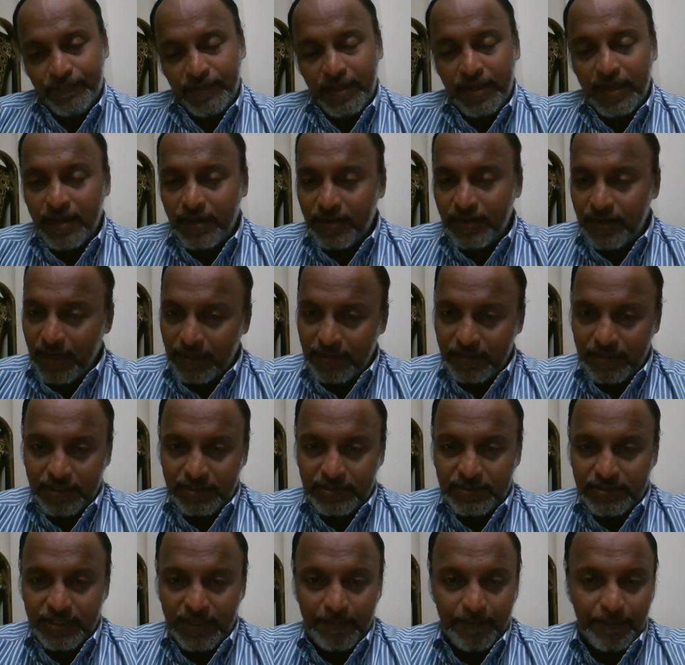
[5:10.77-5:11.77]
Here that the
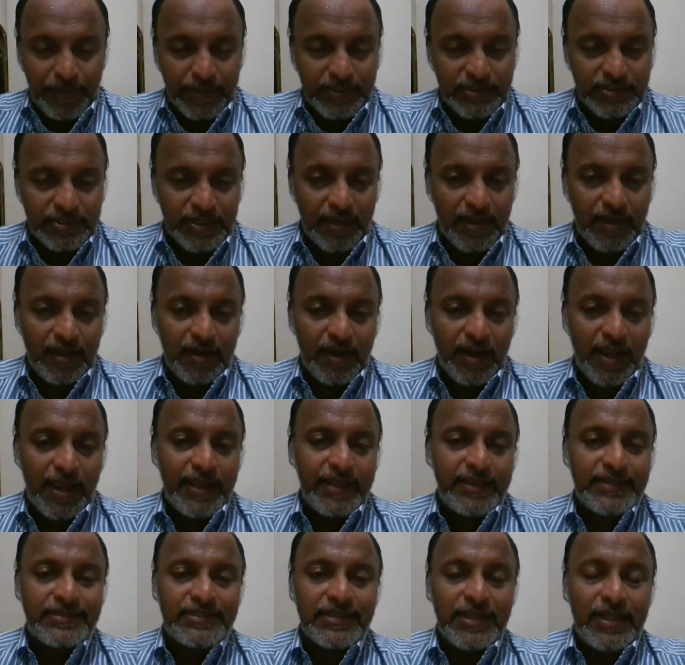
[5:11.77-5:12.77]
same picture
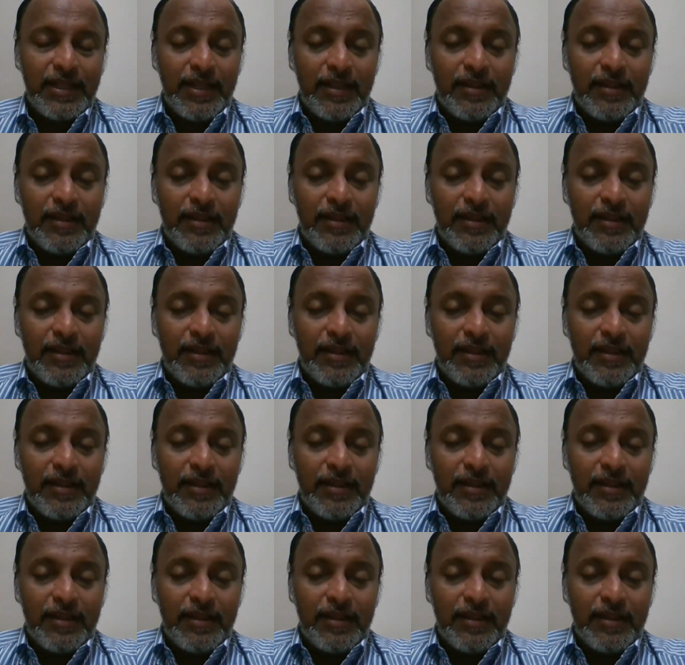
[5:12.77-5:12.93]
arise